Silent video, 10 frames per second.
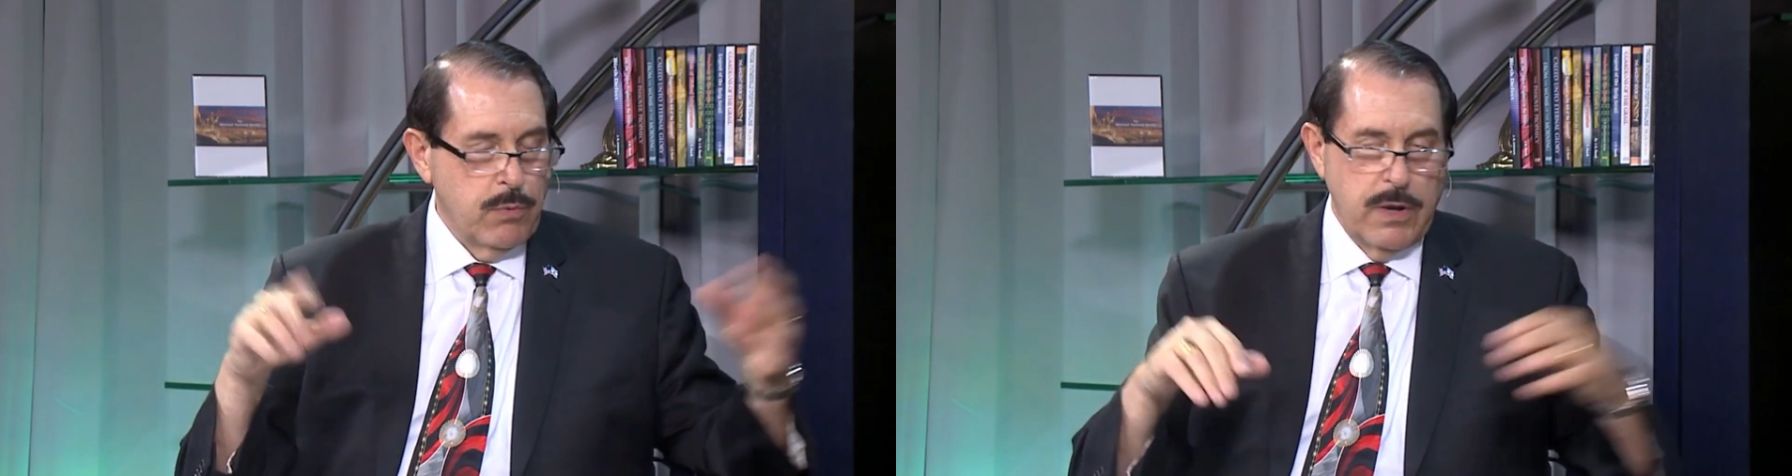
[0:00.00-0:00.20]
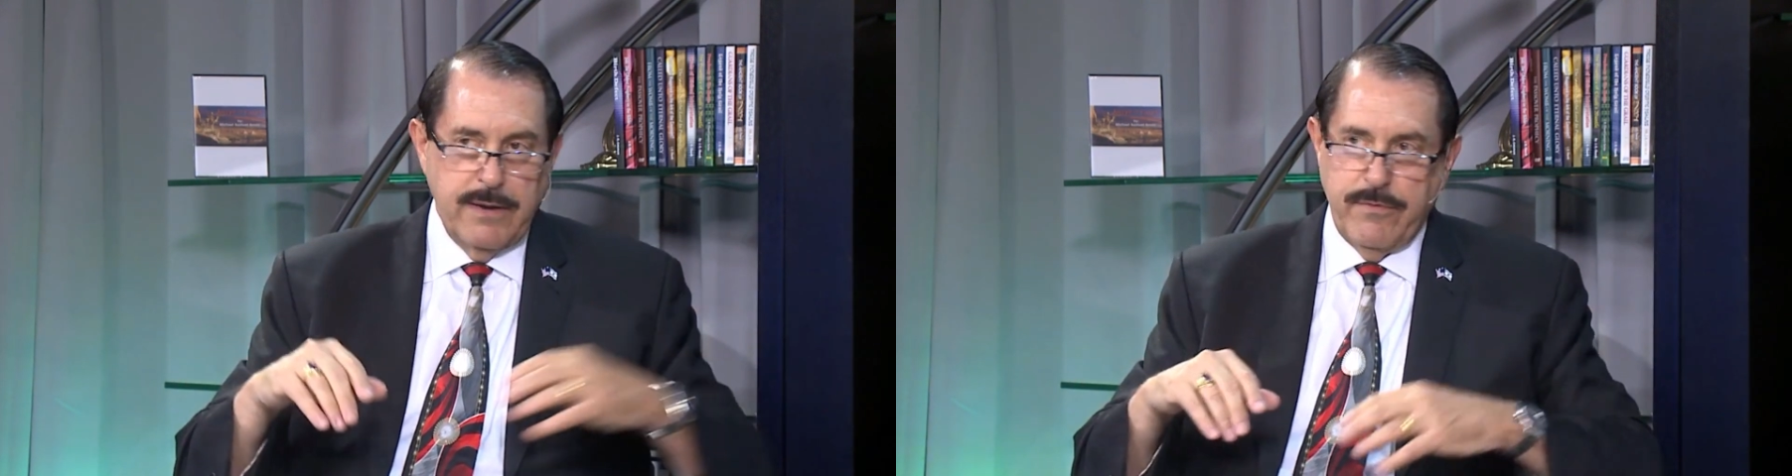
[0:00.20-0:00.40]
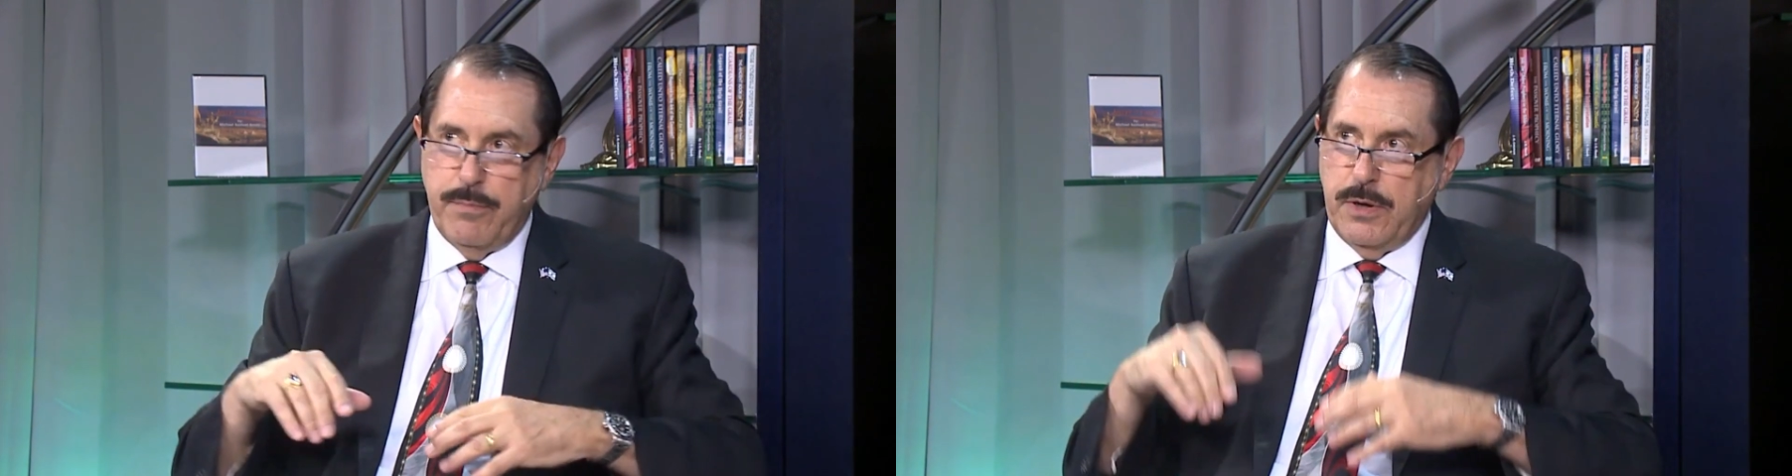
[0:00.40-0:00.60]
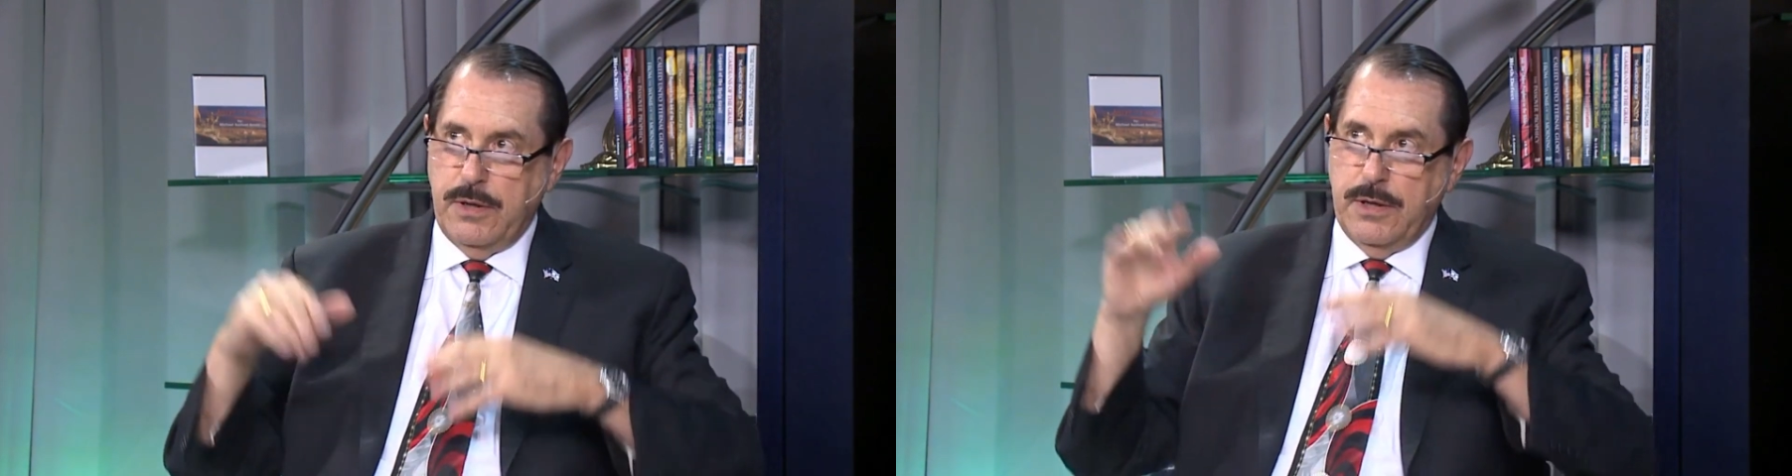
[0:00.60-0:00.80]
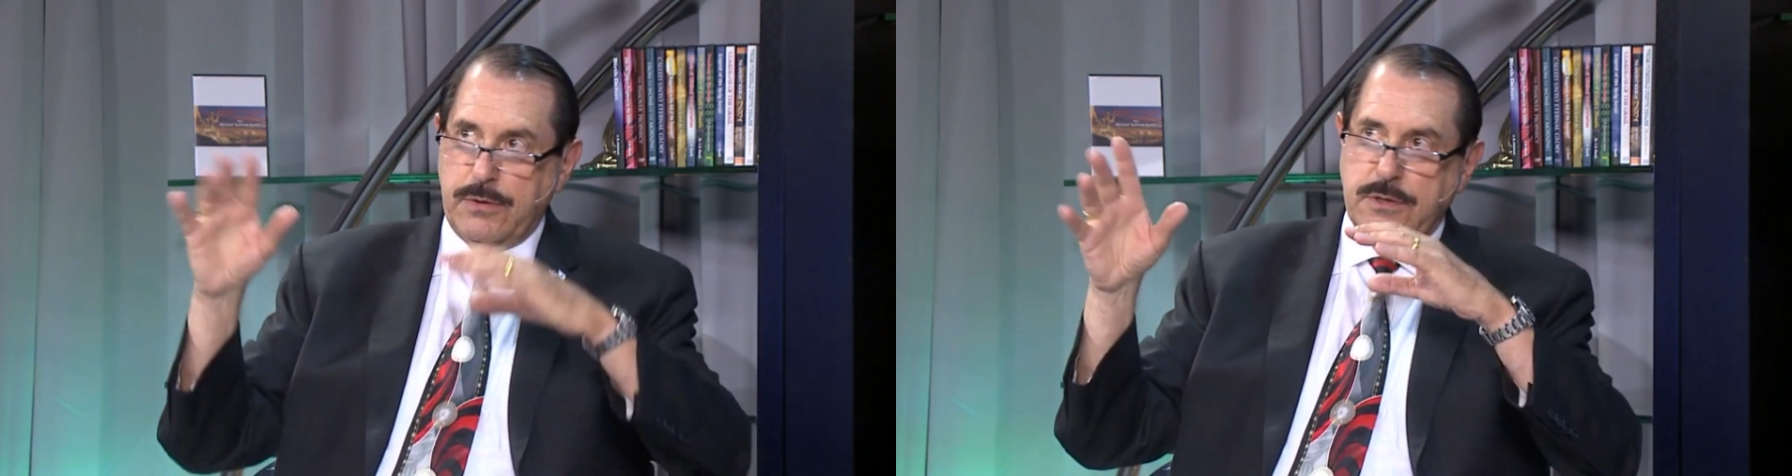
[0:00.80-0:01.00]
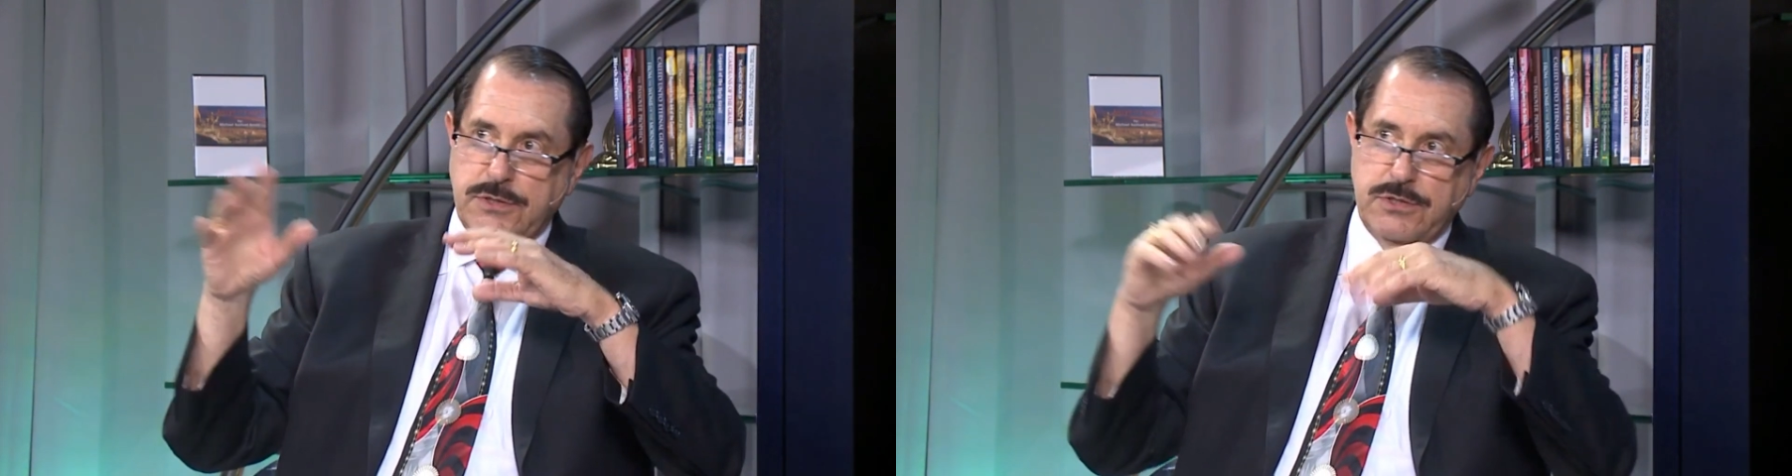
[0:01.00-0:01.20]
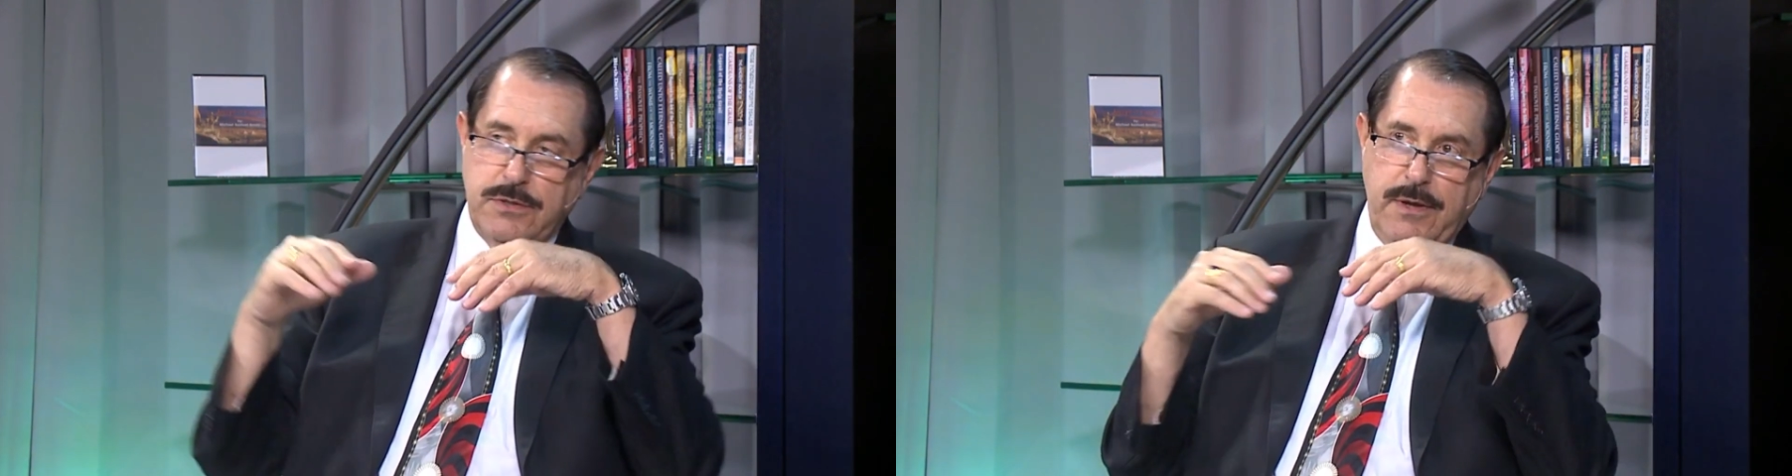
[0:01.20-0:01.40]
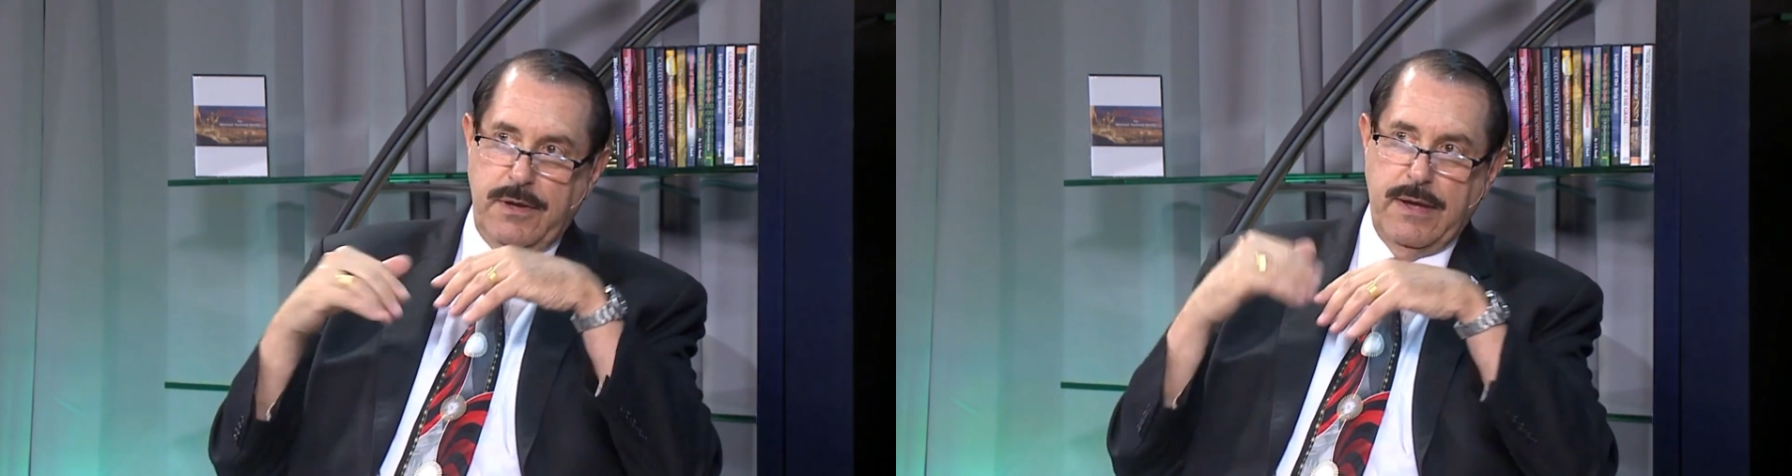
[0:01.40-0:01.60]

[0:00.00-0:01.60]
I want everybody to get this